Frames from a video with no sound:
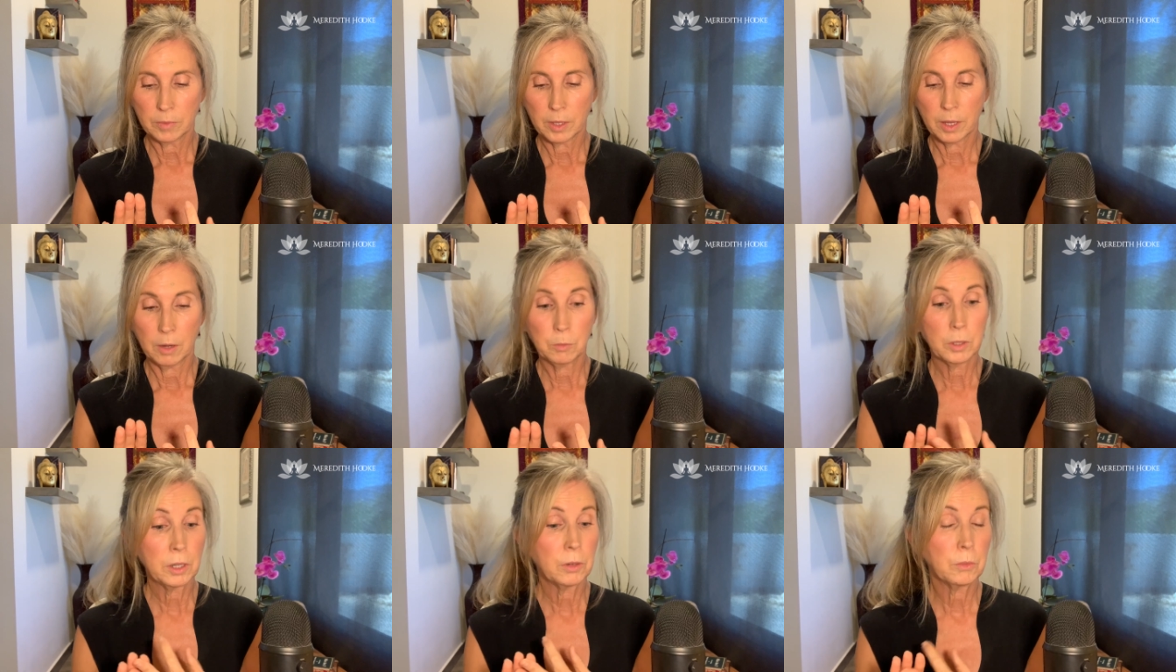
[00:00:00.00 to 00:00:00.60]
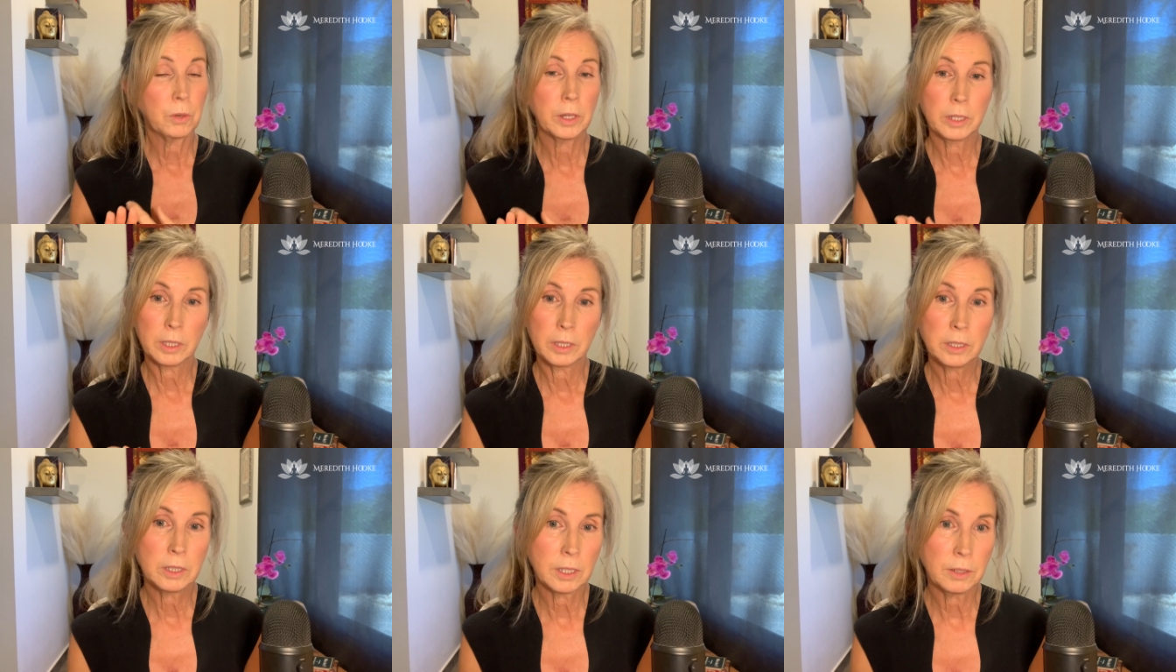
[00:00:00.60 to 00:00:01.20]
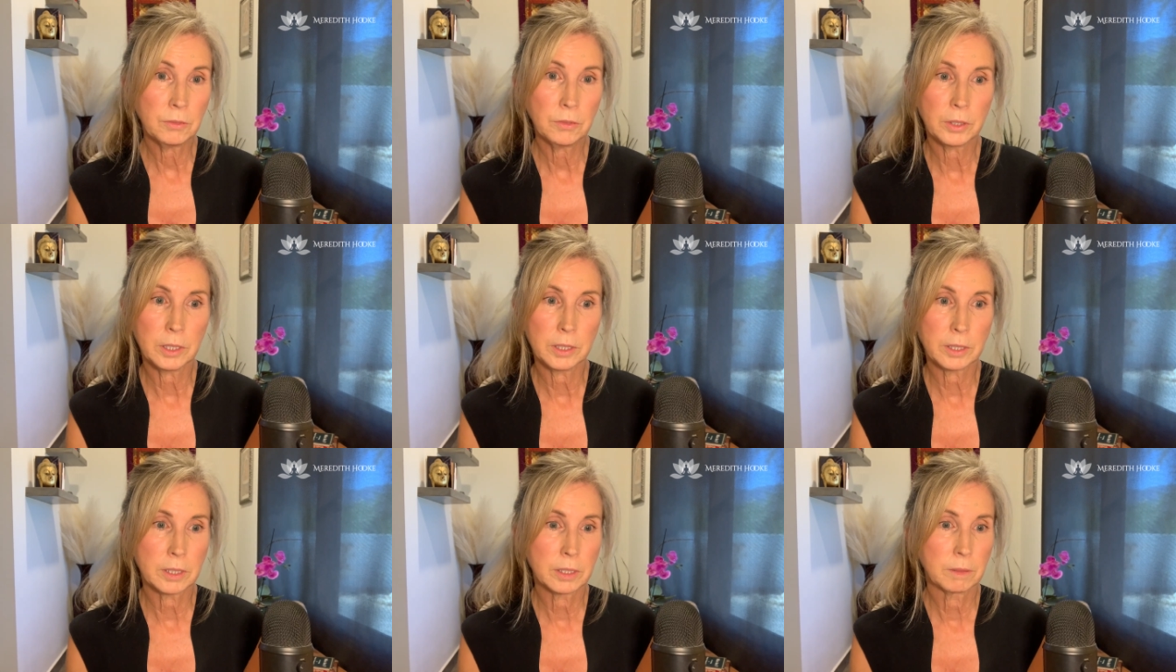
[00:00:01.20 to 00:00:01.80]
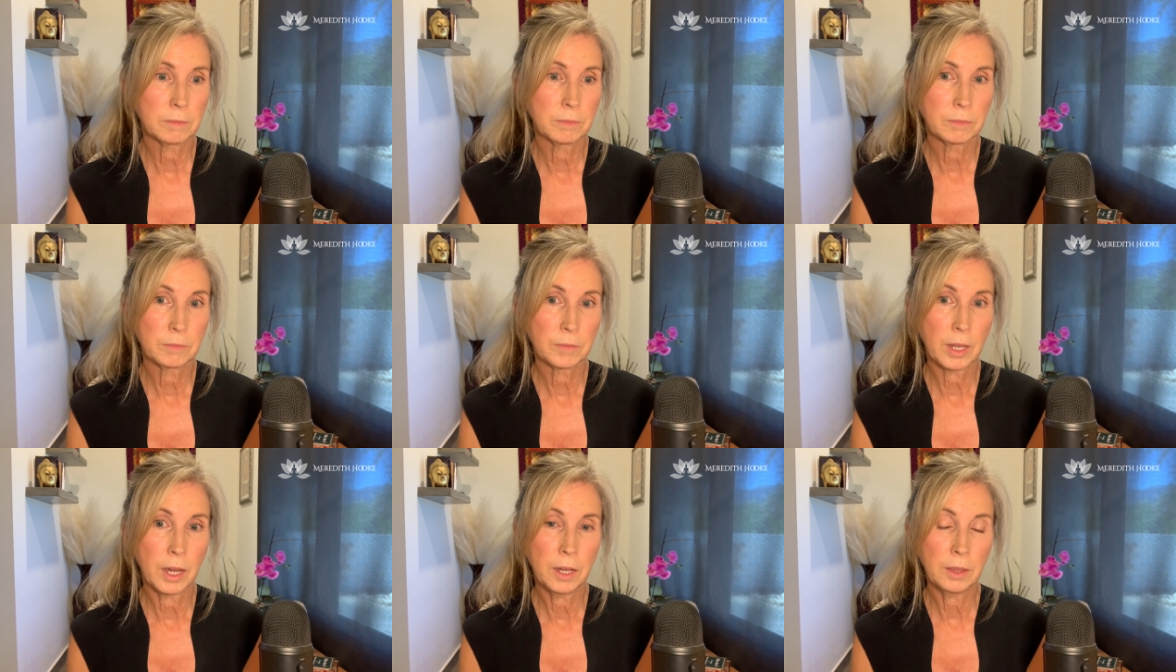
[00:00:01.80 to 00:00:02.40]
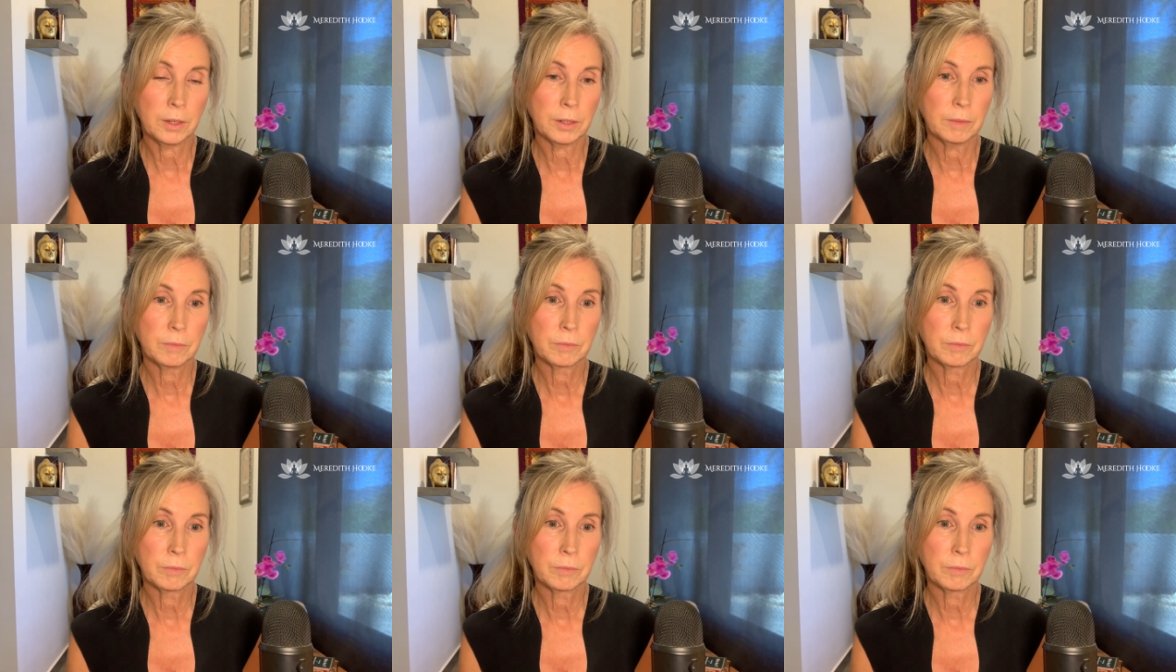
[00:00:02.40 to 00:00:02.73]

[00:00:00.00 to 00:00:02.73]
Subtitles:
We don't want indifference either.